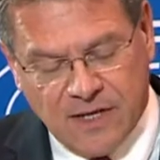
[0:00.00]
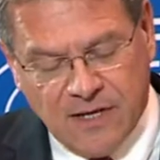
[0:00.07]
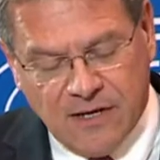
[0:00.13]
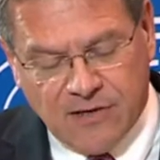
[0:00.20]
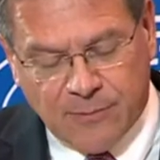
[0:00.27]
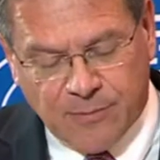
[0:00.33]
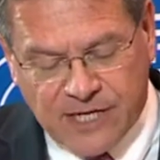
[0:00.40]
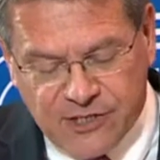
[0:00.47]

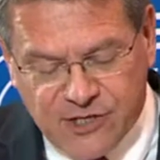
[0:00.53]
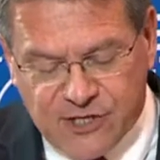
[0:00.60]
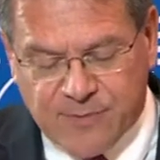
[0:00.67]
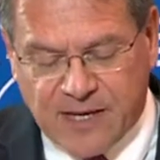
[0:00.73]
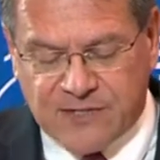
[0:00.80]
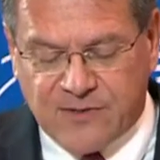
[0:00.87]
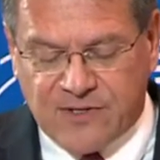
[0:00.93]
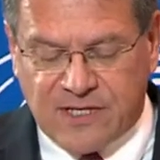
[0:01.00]
The bridges
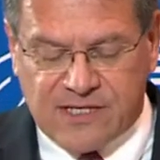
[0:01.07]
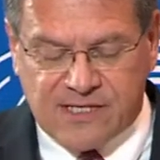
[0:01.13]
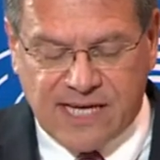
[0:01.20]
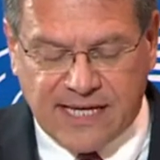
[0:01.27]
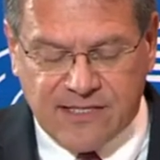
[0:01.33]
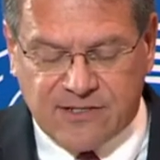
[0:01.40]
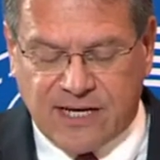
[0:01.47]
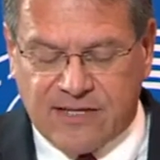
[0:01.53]
between the
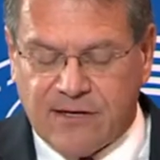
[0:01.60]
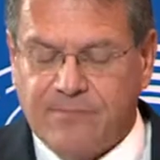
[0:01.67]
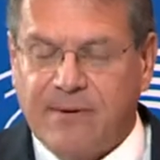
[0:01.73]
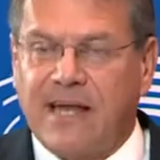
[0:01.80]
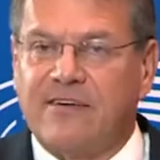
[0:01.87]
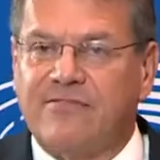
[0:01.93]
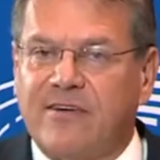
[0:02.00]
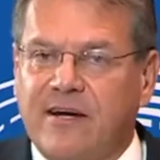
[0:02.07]
center and the
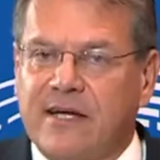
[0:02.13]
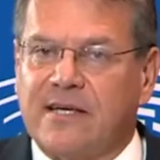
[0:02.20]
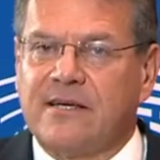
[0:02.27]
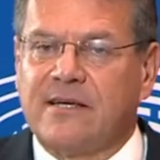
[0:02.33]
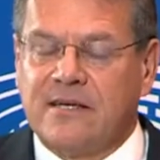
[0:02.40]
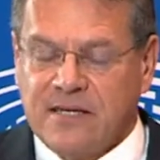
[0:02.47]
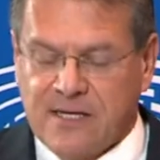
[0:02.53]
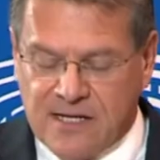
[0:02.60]
periphery,
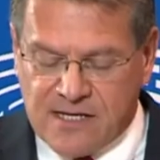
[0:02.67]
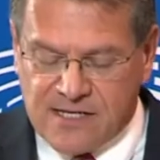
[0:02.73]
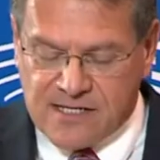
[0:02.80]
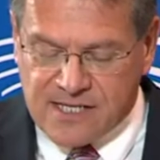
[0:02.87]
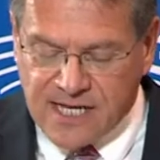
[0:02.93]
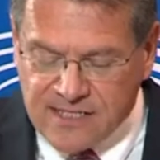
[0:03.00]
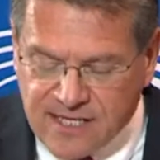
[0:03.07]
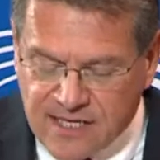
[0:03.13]

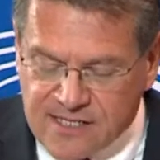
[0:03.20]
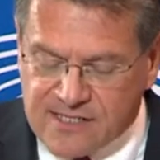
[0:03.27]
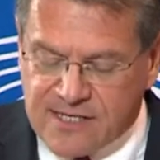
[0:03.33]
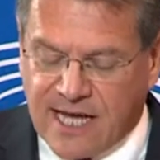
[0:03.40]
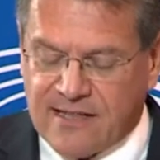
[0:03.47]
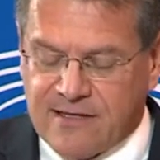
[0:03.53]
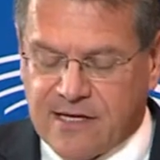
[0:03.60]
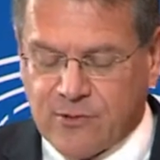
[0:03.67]
cities
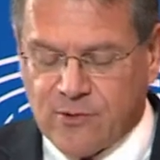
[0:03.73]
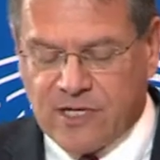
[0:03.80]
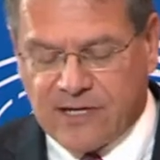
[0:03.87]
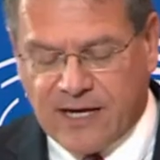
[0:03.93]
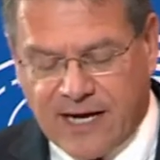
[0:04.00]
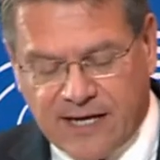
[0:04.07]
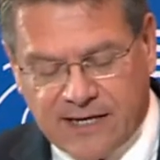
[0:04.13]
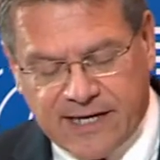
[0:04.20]
and the rural
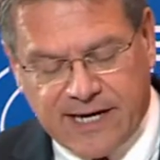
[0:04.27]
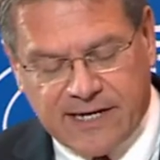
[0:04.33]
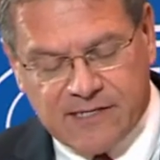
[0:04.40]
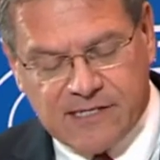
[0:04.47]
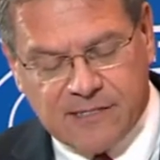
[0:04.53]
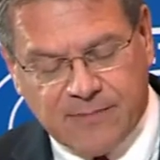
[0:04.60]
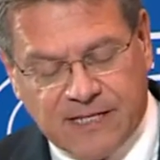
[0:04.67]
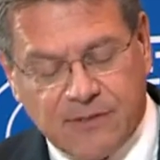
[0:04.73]

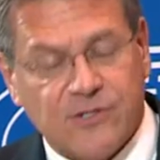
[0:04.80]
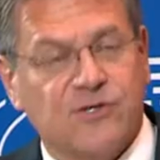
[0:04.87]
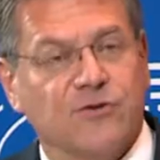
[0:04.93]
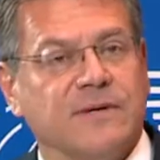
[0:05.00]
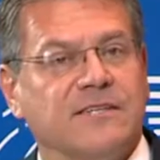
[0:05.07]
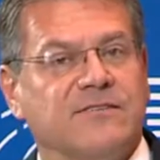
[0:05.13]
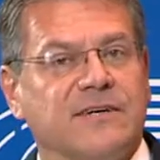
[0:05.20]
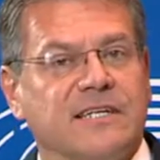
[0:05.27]
areas, but also
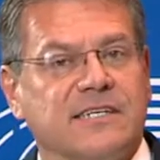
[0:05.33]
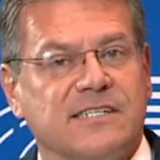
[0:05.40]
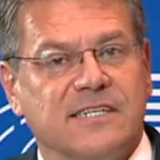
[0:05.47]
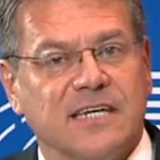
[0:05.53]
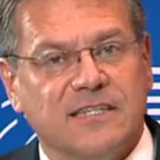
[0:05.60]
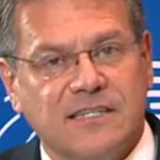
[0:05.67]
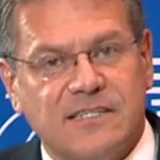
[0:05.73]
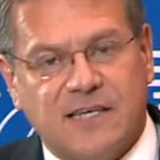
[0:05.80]
between
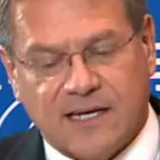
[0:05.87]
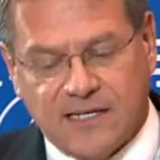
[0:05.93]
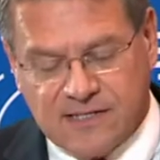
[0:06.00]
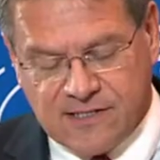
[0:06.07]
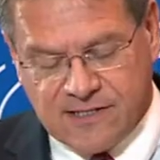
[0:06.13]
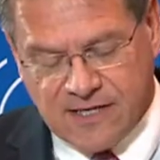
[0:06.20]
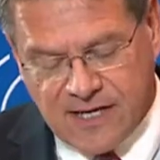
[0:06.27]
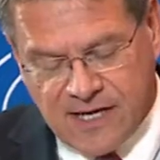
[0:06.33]

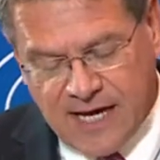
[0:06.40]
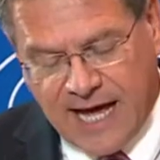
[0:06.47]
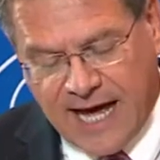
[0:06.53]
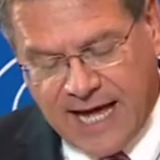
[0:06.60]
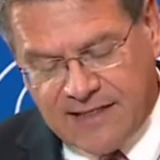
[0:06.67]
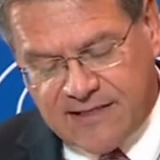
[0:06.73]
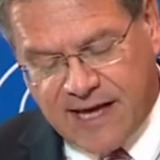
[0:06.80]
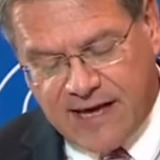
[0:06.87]
citizens
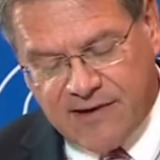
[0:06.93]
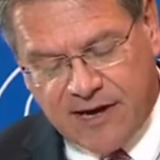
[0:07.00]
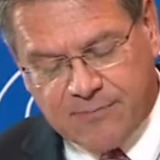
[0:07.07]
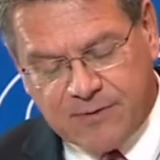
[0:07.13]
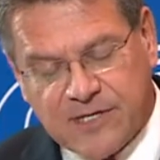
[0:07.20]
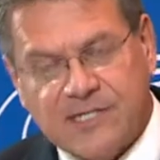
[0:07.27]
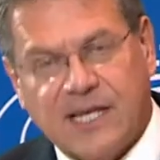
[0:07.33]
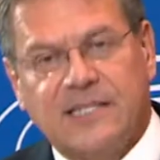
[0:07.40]
and their
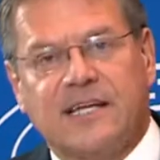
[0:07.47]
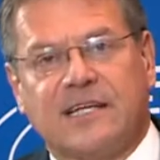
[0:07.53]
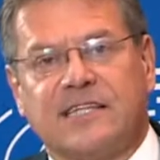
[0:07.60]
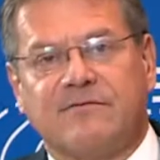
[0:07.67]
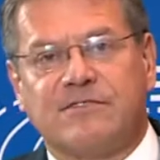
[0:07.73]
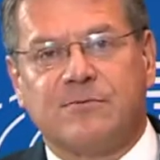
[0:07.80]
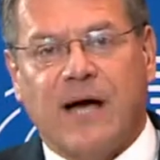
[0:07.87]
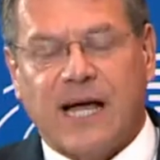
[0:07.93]

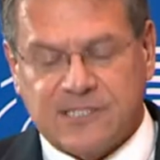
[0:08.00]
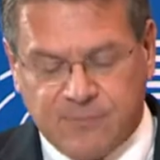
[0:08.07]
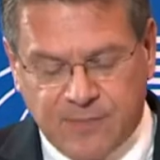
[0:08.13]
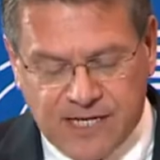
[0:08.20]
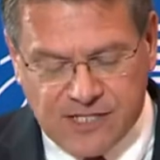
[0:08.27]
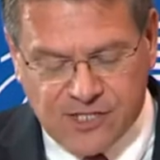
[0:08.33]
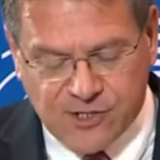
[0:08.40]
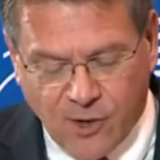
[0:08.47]
representatives must be
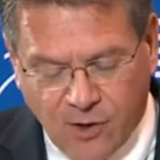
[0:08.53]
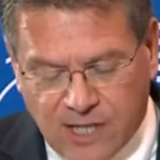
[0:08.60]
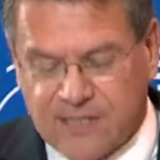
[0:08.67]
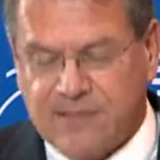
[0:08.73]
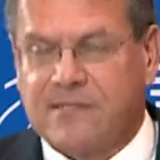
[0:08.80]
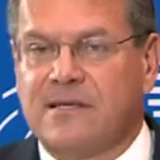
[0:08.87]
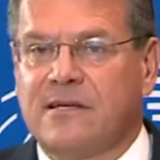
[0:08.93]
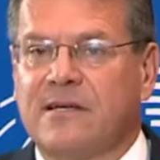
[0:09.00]

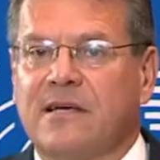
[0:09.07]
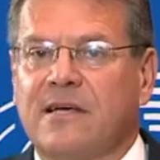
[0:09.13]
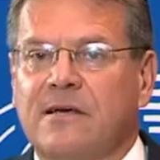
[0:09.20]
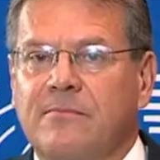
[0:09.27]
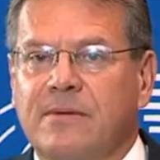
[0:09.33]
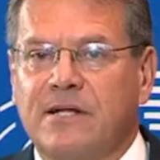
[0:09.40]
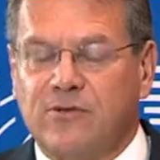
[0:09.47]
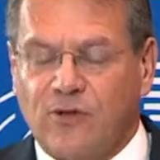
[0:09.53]
solid,
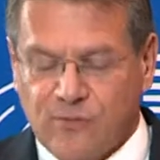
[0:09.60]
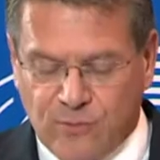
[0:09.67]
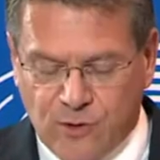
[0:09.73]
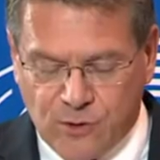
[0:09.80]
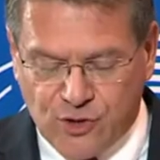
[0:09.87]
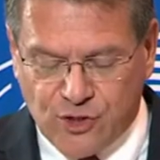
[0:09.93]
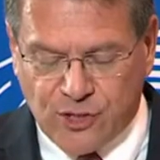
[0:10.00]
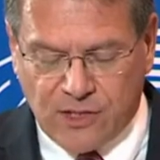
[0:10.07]
built on
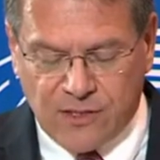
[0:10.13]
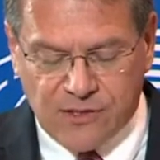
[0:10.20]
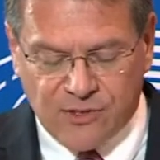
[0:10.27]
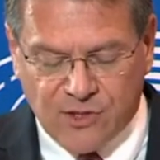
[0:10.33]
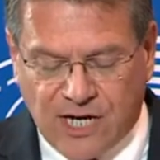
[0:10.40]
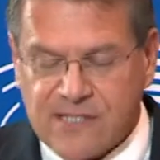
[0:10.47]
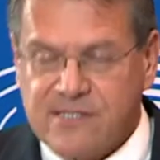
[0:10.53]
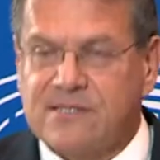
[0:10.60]
mutual
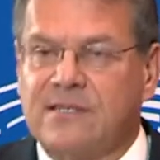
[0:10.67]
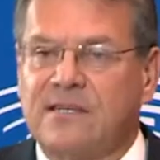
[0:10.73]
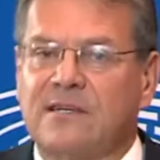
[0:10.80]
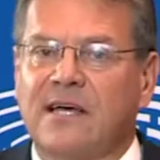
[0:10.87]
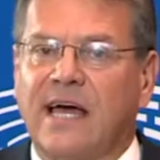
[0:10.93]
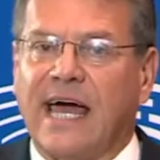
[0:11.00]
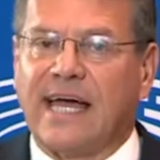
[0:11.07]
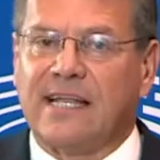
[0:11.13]
trust
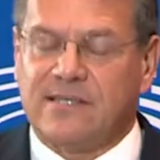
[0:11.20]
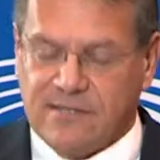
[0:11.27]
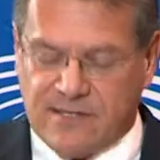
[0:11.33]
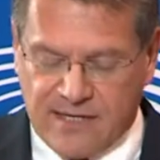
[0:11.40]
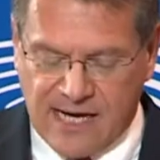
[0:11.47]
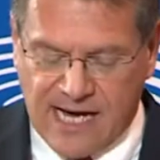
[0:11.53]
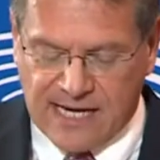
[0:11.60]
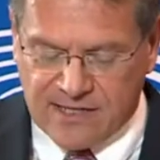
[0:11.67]
and
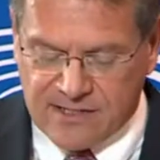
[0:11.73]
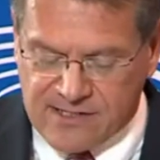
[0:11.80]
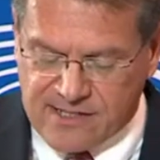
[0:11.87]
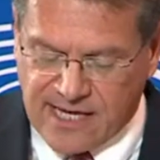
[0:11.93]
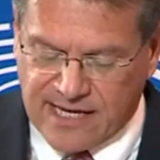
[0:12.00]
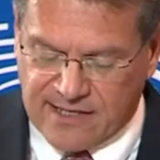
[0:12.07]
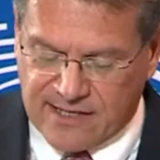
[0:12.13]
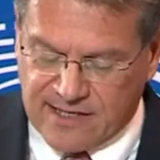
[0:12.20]

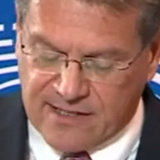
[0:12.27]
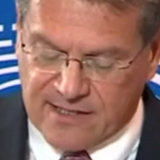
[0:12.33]
understanding.